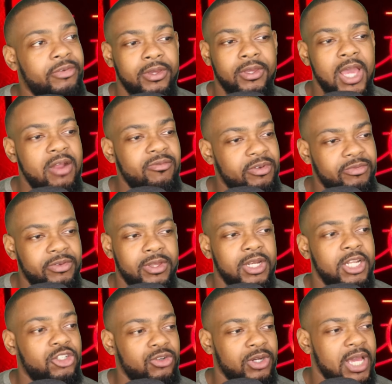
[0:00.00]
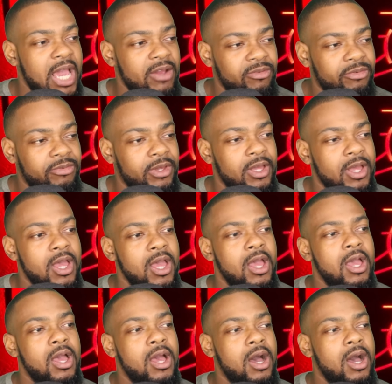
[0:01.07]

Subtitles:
Everything, literally everything.